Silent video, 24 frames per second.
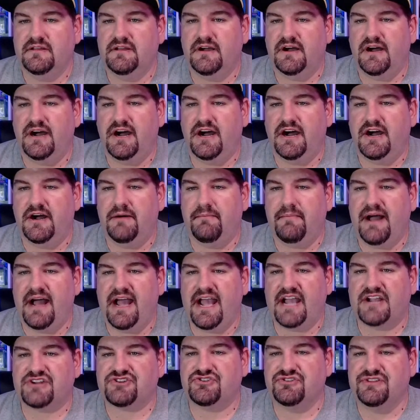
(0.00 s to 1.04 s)
I
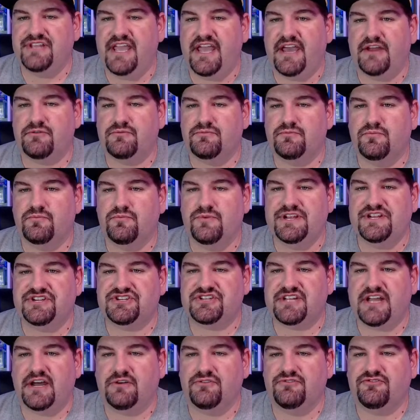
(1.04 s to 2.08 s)
actually had
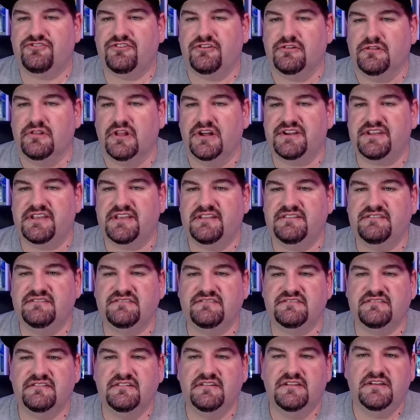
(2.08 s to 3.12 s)
reached out to
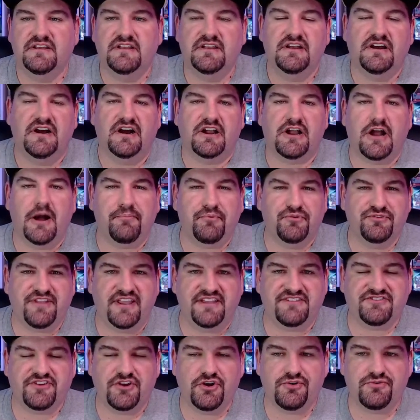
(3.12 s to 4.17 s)
Ludkins a couple
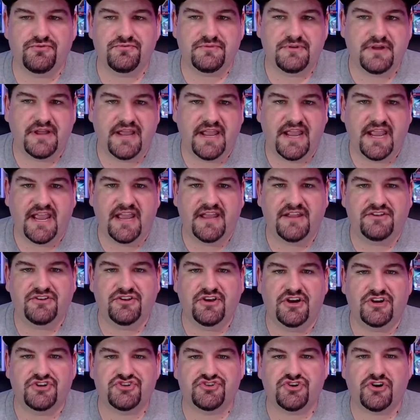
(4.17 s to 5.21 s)
days ago, and
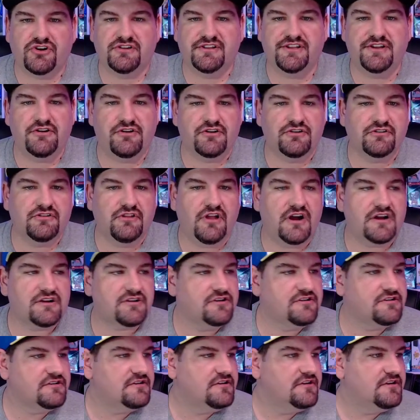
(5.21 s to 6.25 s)
Charlie
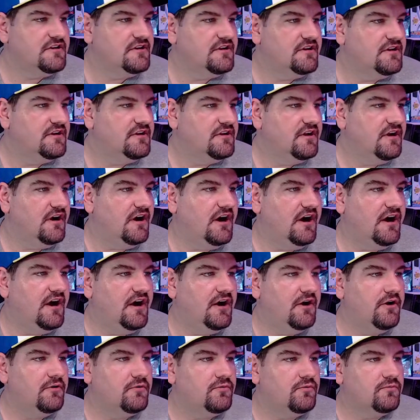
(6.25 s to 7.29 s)
Herlocker
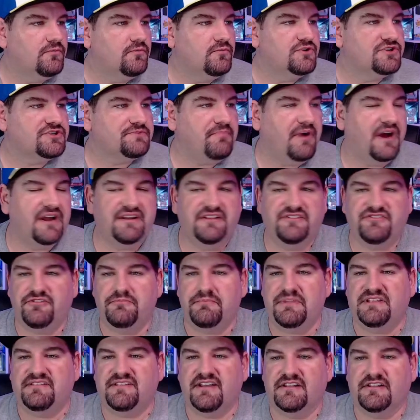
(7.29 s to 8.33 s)
responded to
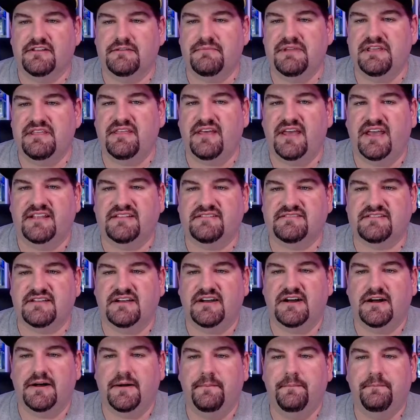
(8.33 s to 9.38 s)
me telling me
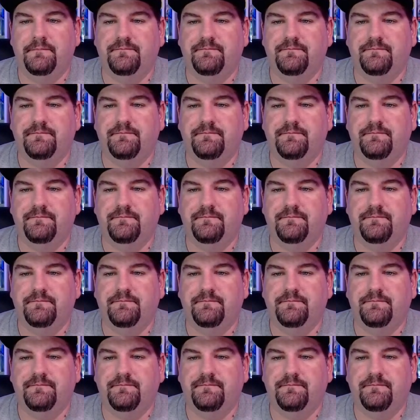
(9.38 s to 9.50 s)
that